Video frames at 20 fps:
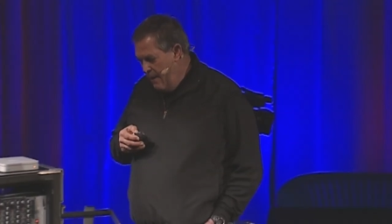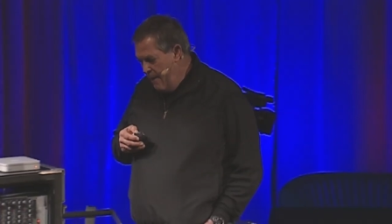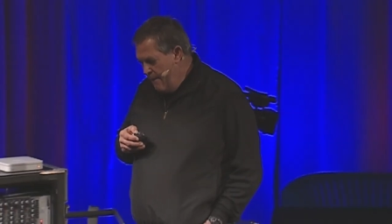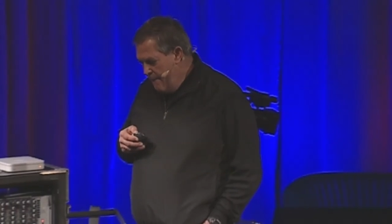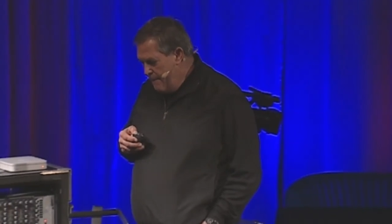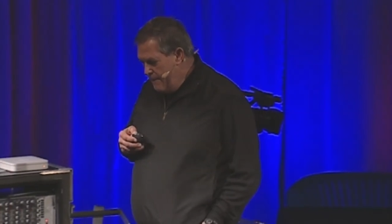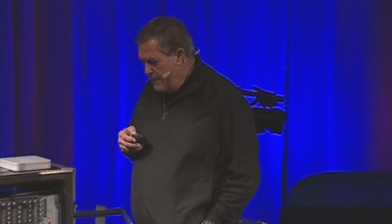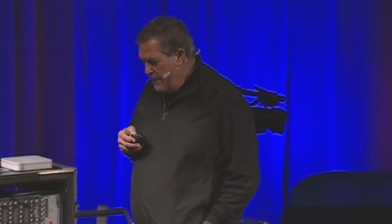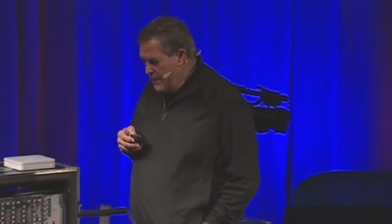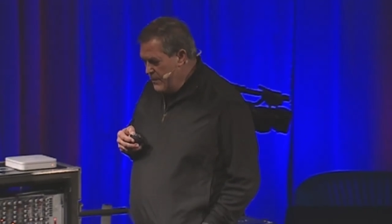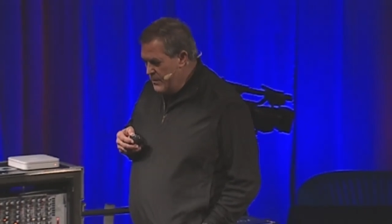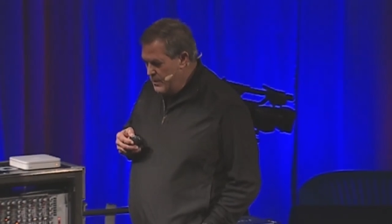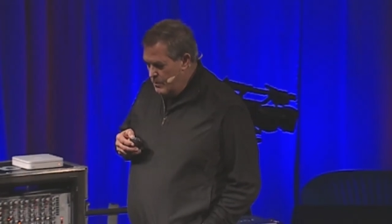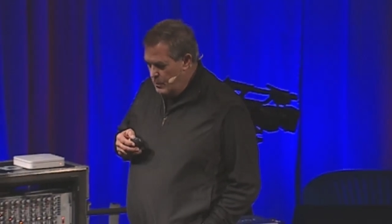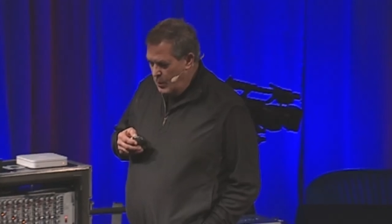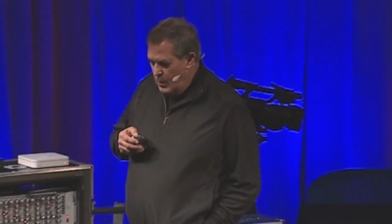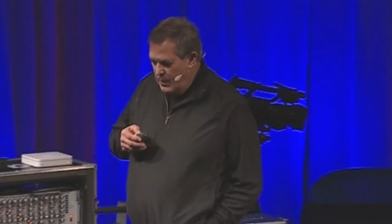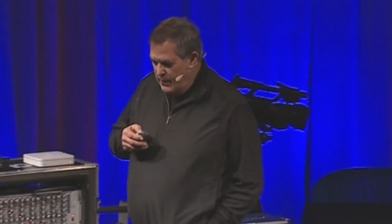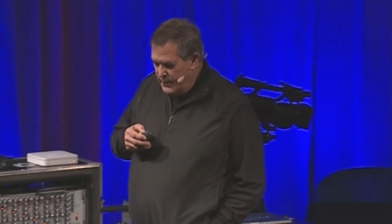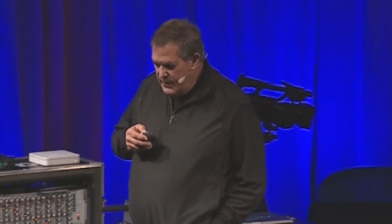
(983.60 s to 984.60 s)

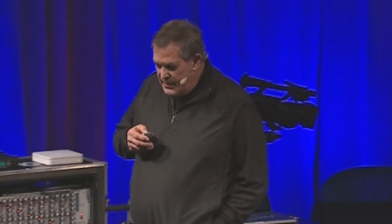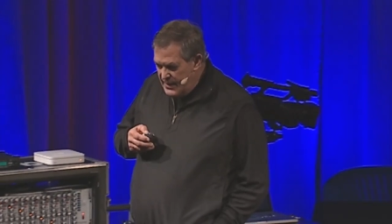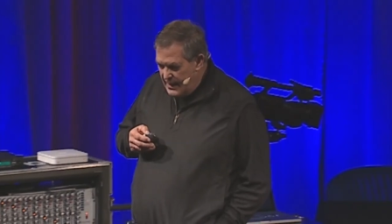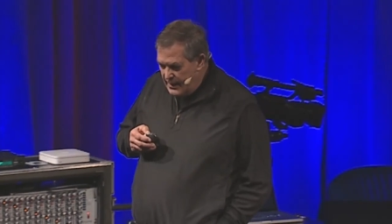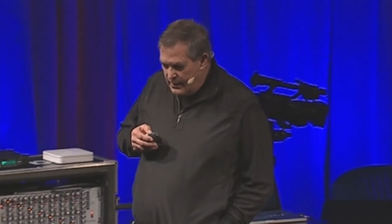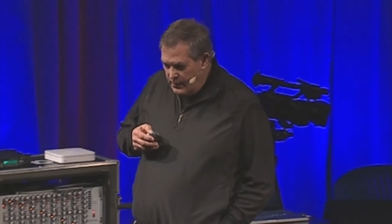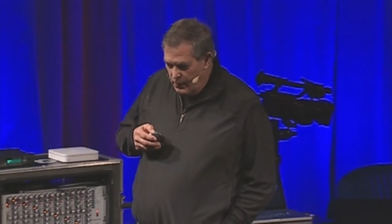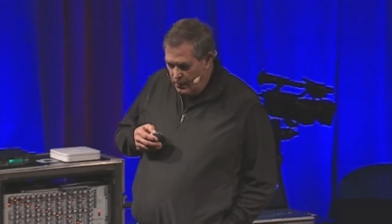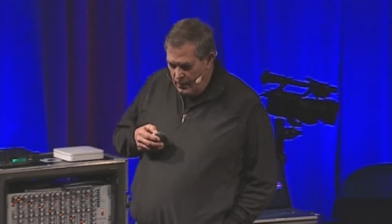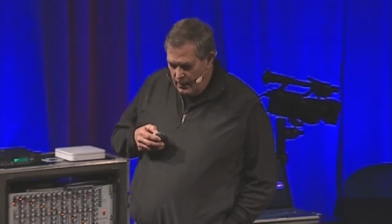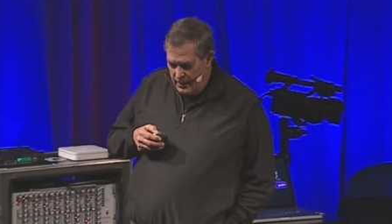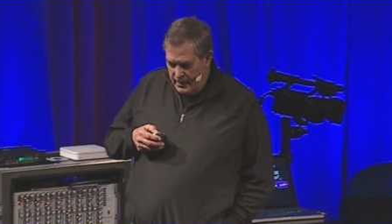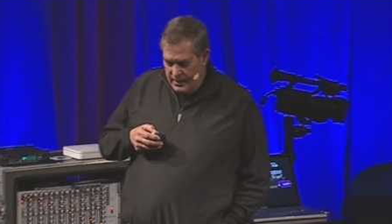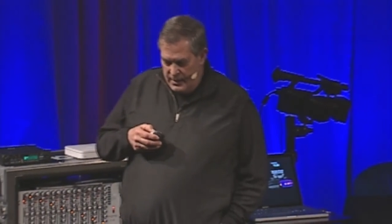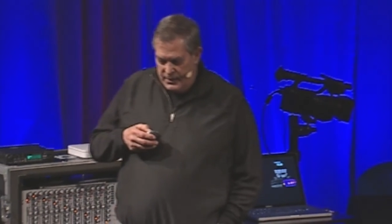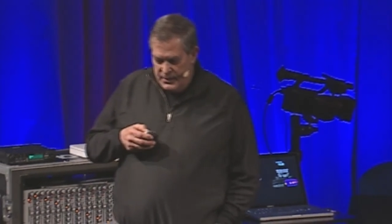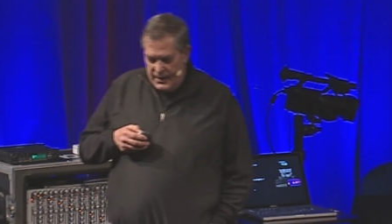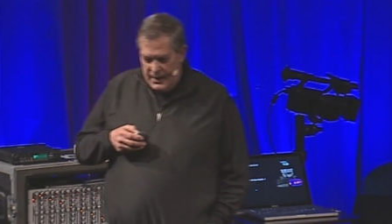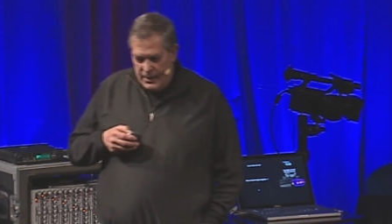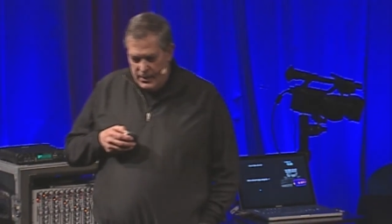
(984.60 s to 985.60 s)
Furthermore, if you take an
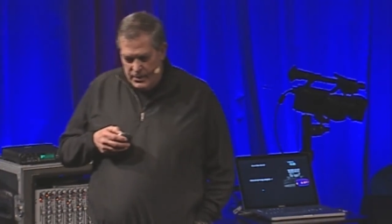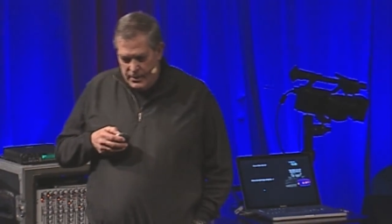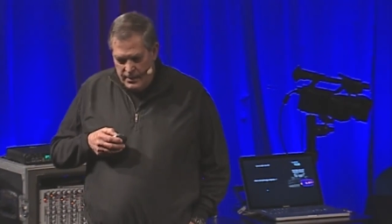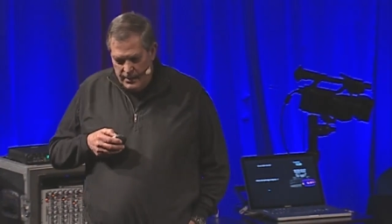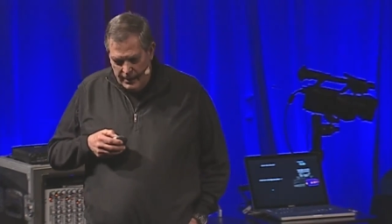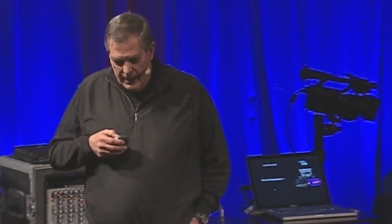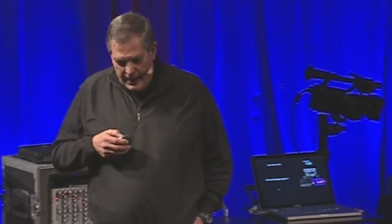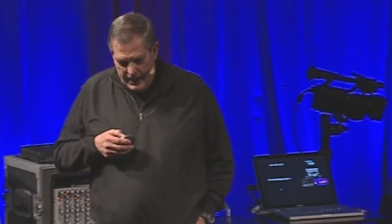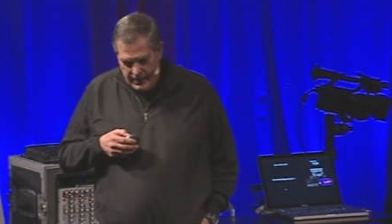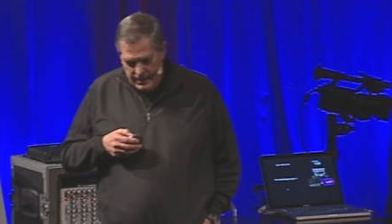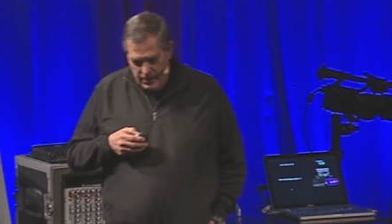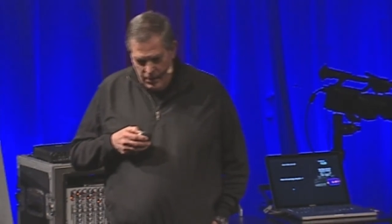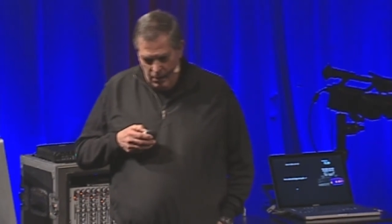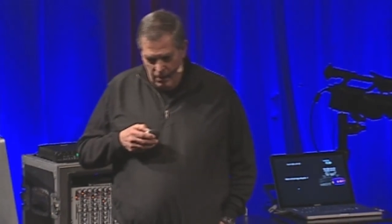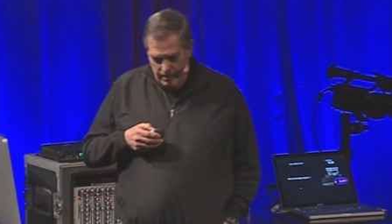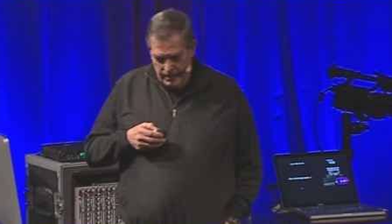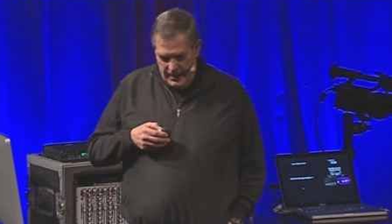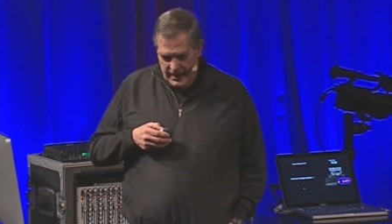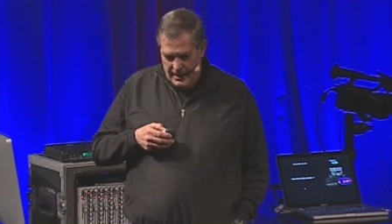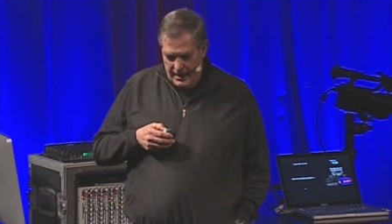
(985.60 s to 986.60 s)
organization like
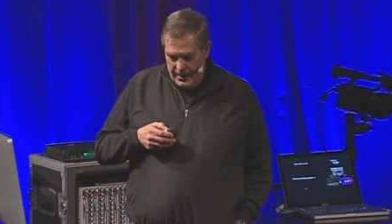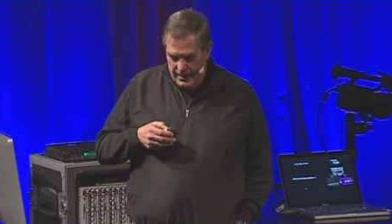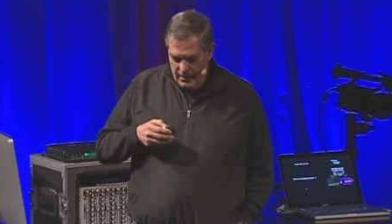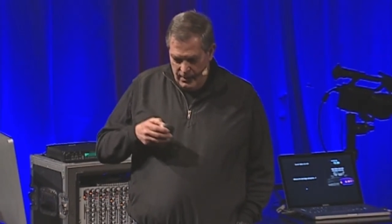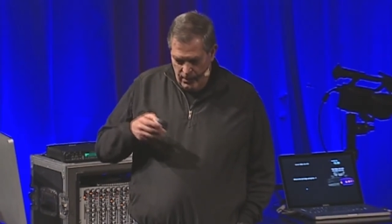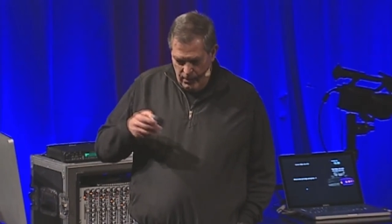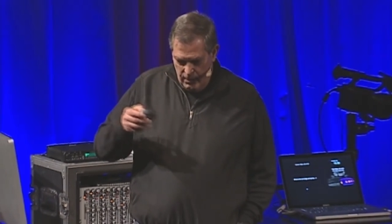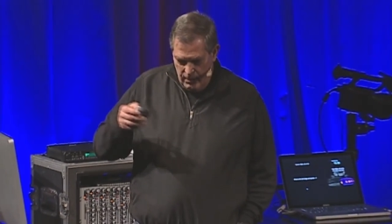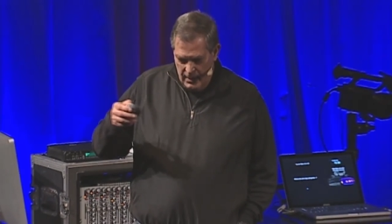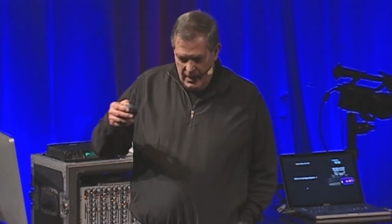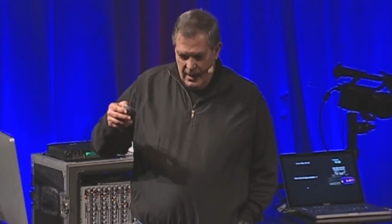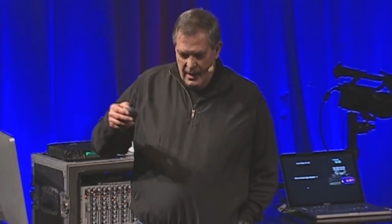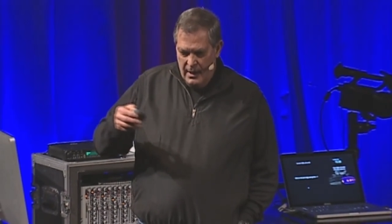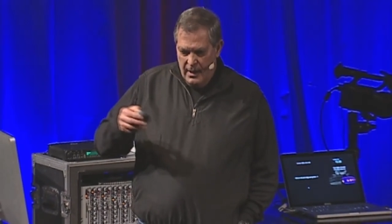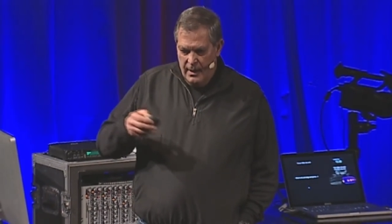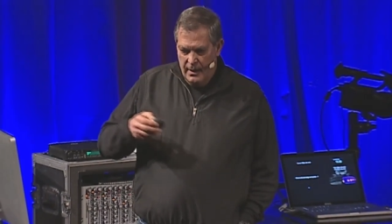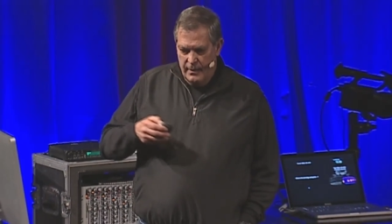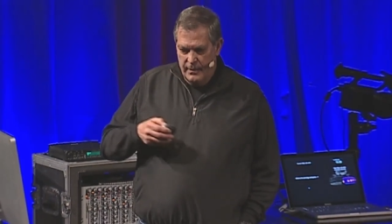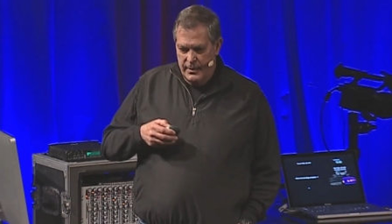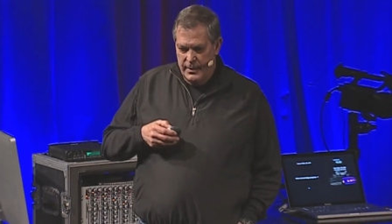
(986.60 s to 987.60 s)
DARPA, and I know
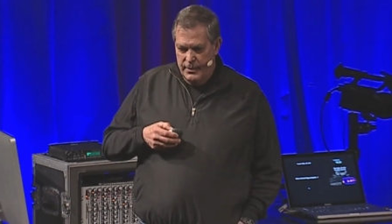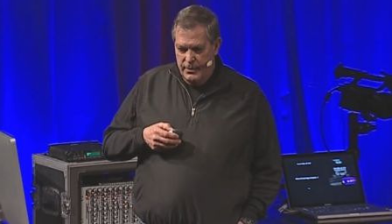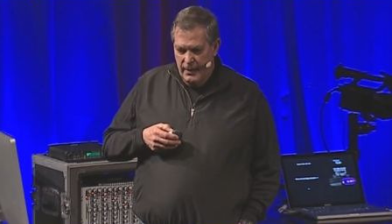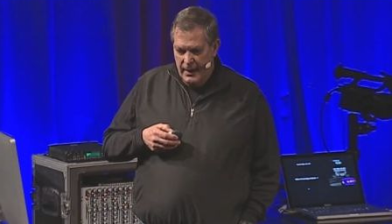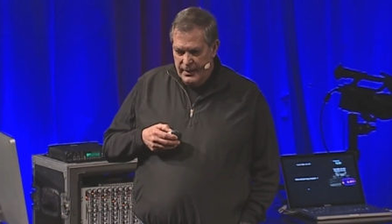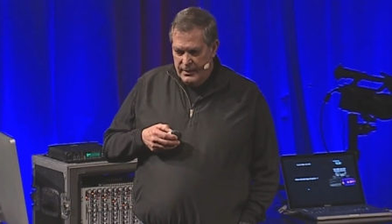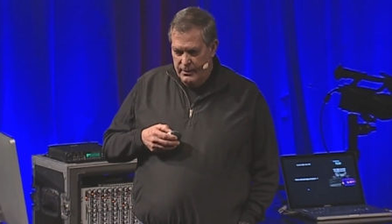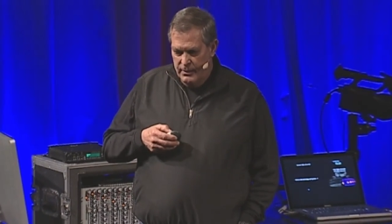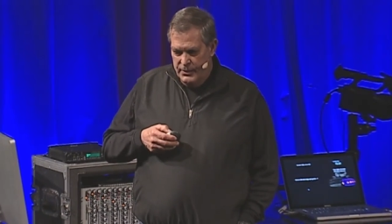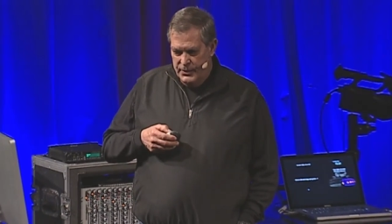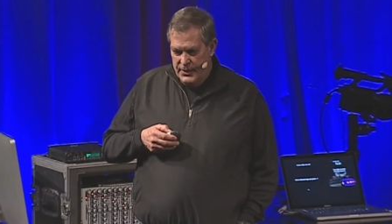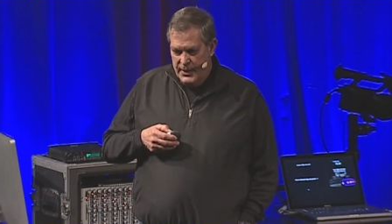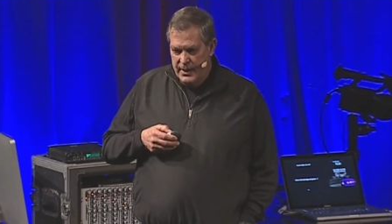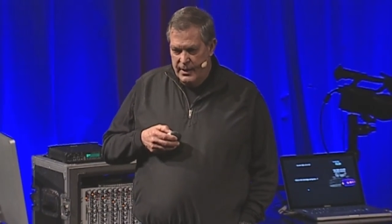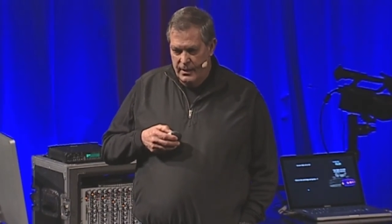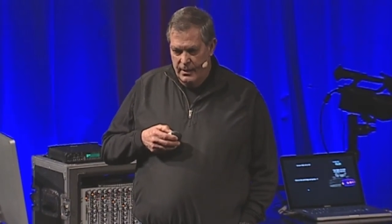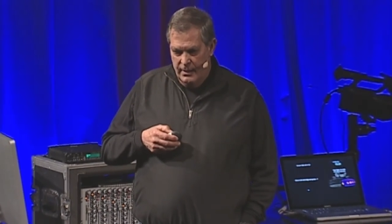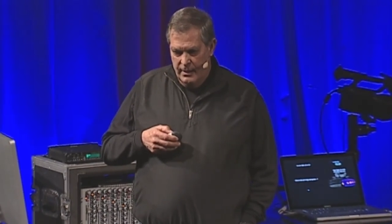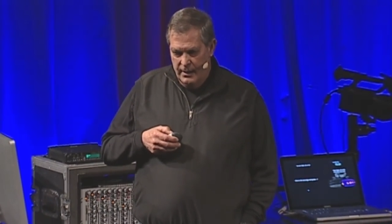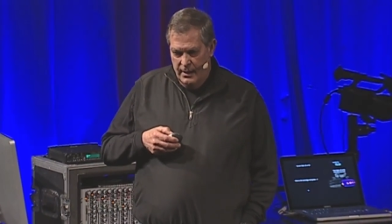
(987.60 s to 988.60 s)
the director is
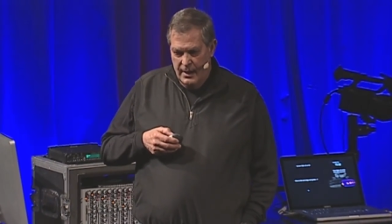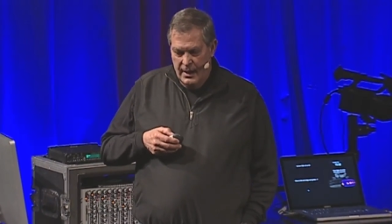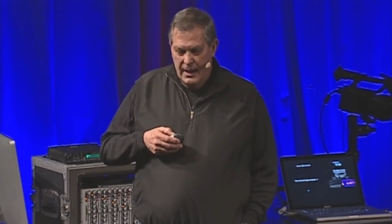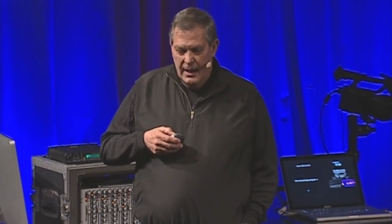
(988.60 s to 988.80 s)
here,